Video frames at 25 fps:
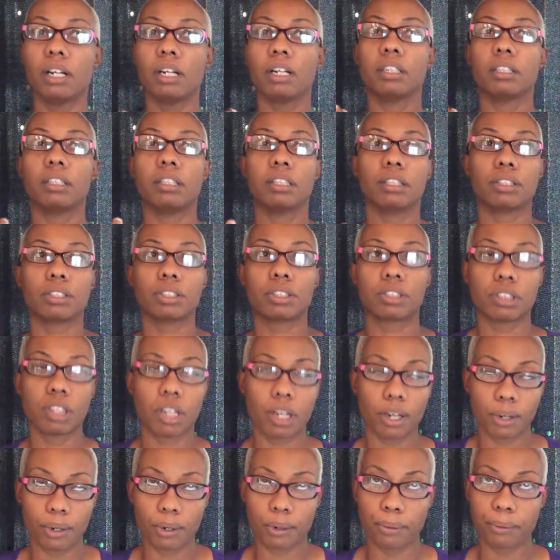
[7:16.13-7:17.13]

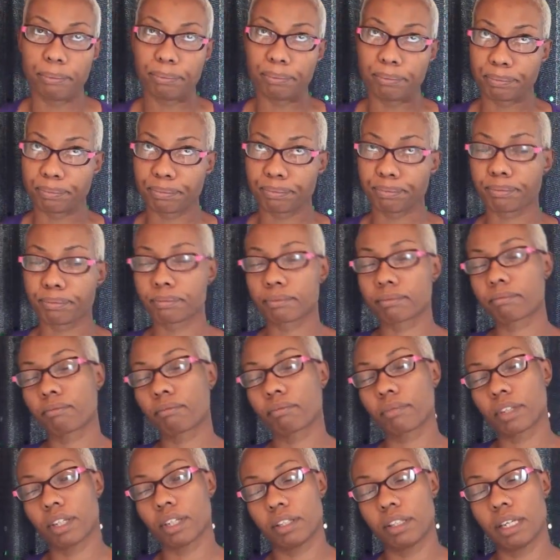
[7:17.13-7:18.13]
So
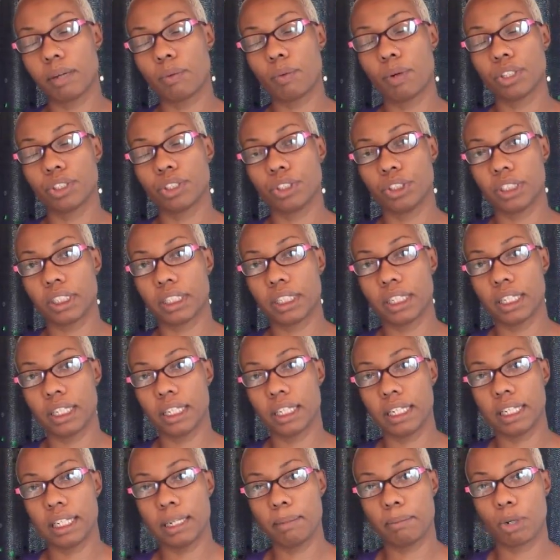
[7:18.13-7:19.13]
they want you to get
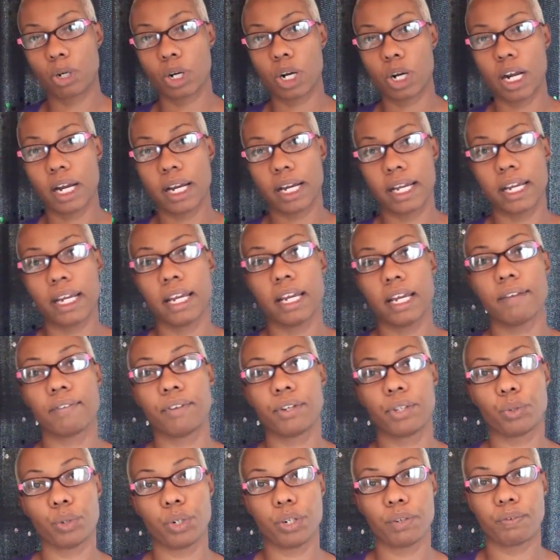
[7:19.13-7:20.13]
an MRI every
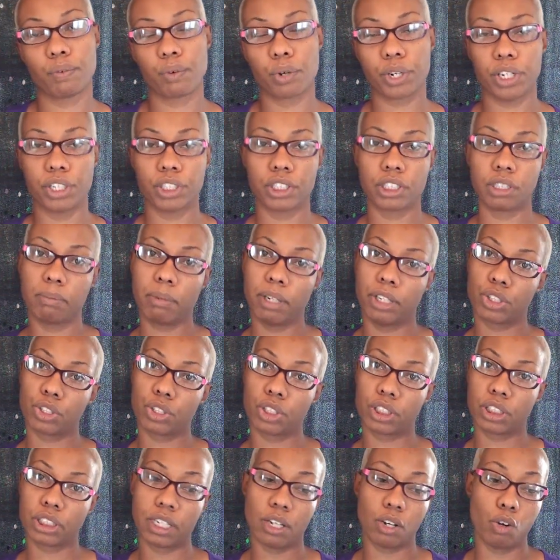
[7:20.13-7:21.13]
three to four years to make sure it's
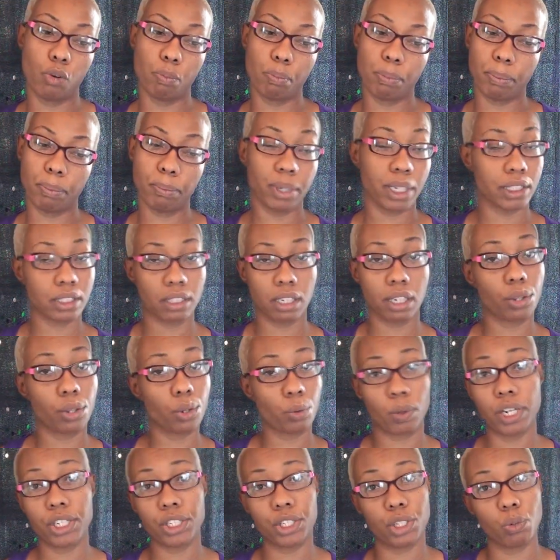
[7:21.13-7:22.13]
not open because
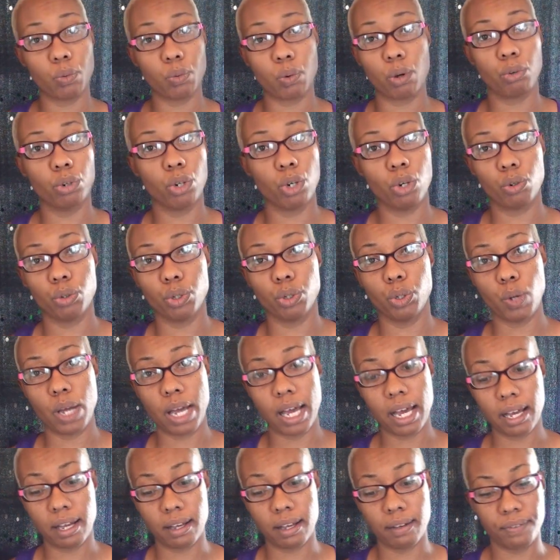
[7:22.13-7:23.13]
otherwise you won't know you
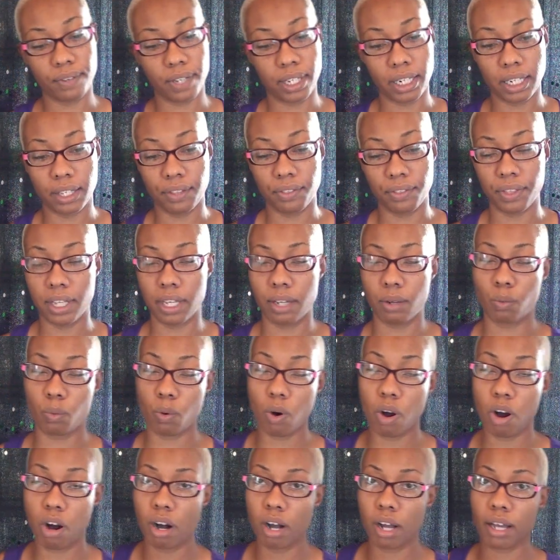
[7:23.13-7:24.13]
have anything
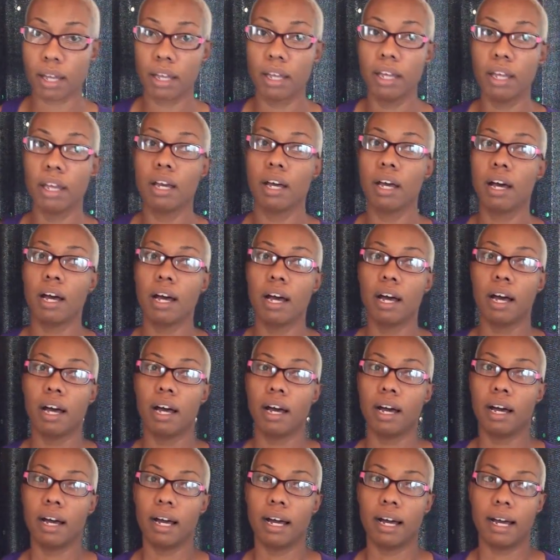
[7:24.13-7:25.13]
wrong.
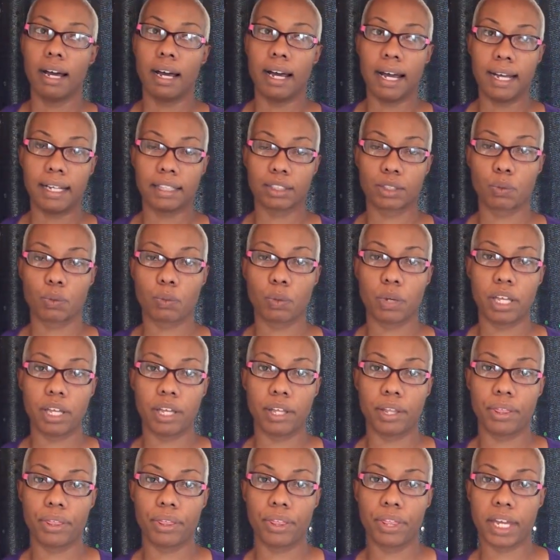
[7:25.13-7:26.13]
As
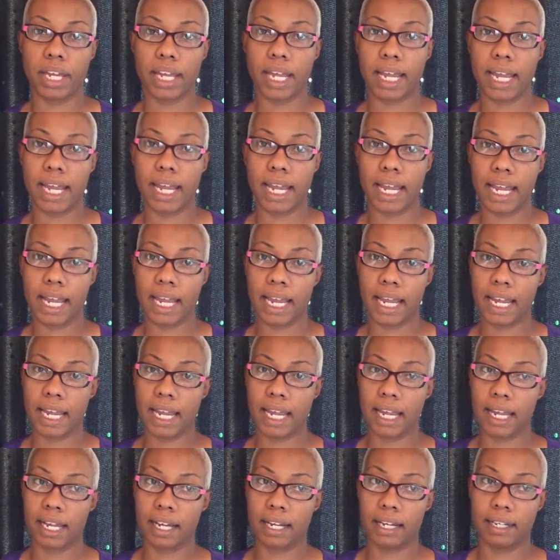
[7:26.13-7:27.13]
with a
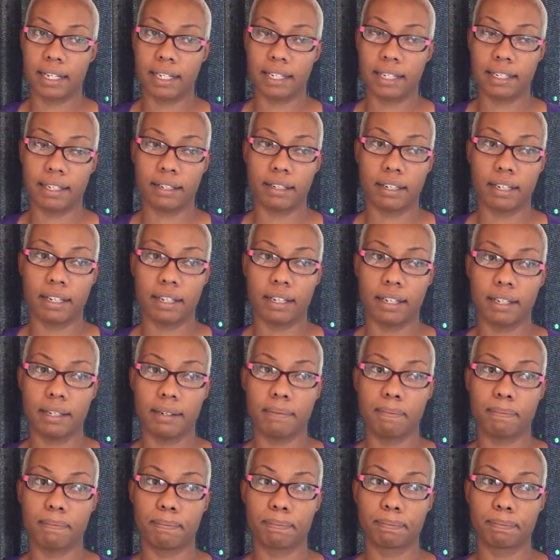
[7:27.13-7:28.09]
um,